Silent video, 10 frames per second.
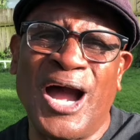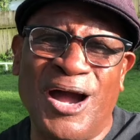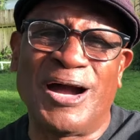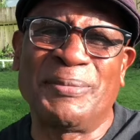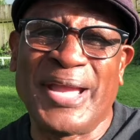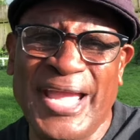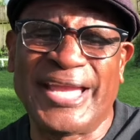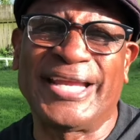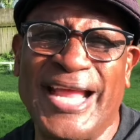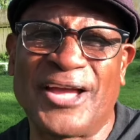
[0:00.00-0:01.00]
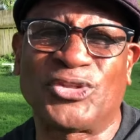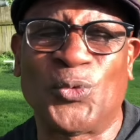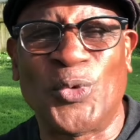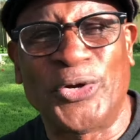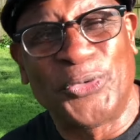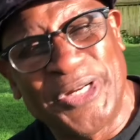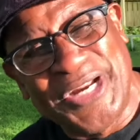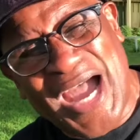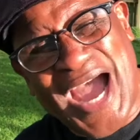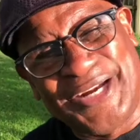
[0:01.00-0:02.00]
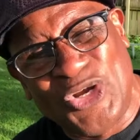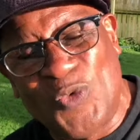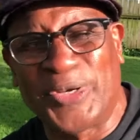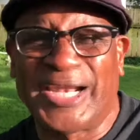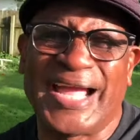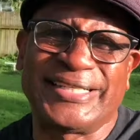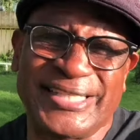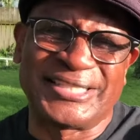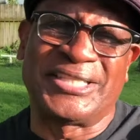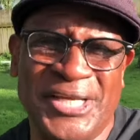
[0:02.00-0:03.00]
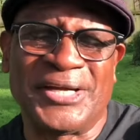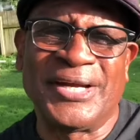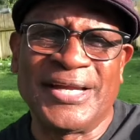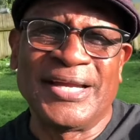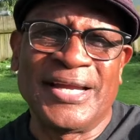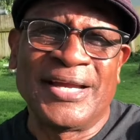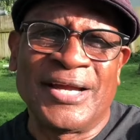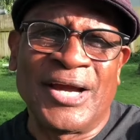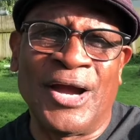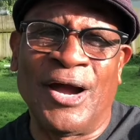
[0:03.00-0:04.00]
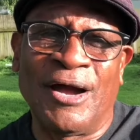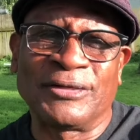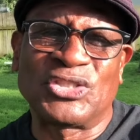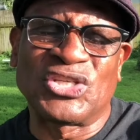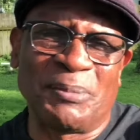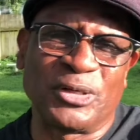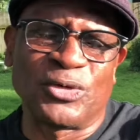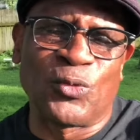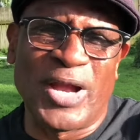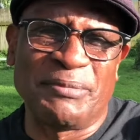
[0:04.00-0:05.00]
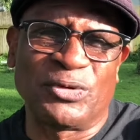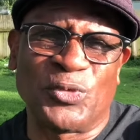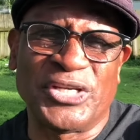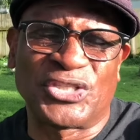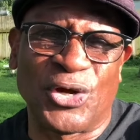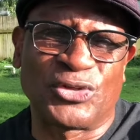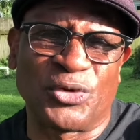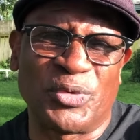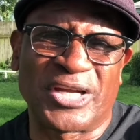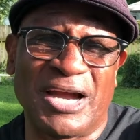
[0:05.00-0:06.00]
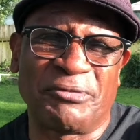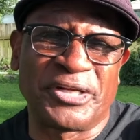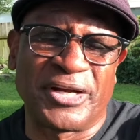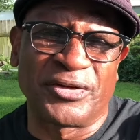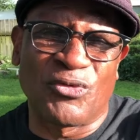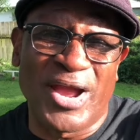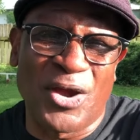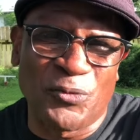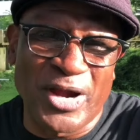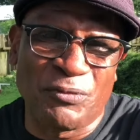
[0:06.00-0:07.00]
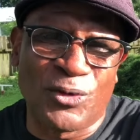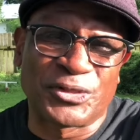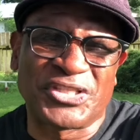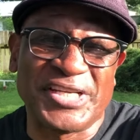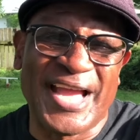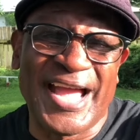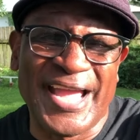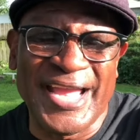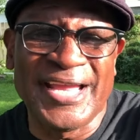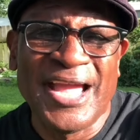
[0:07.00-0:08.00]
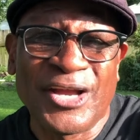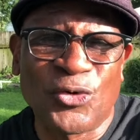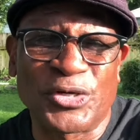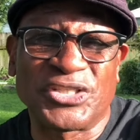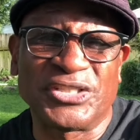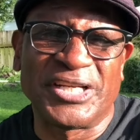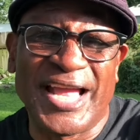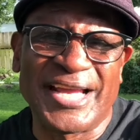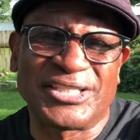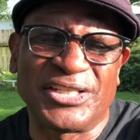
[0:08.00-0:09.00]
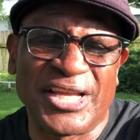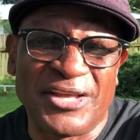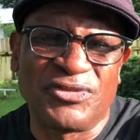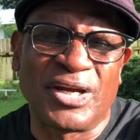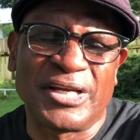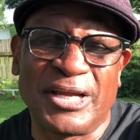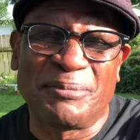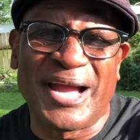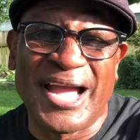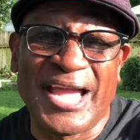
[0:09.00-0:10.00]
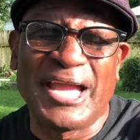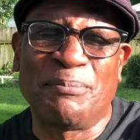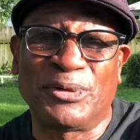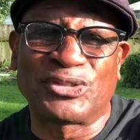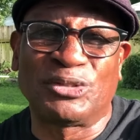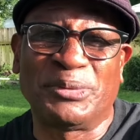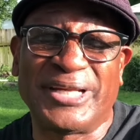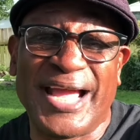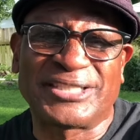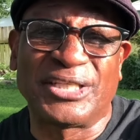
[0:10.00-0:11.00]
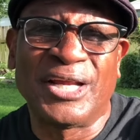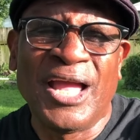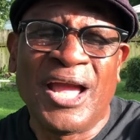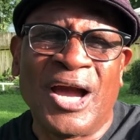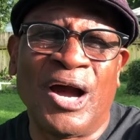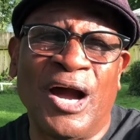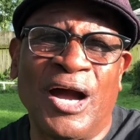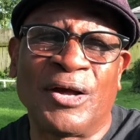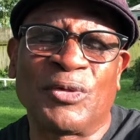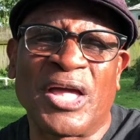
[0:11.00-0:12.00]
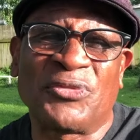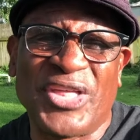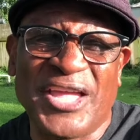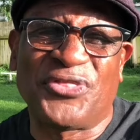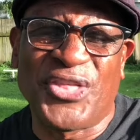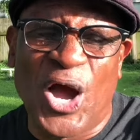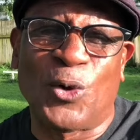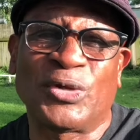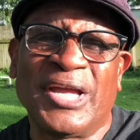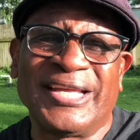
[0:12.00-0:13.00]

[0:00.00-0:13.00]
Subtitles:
arm hanging out the window and nodding over like this here. Some of the Raymond Research and Recovery, the Underground Railroad, the CIA, Christian in Action, and the MIA, Muslim in Action, they thought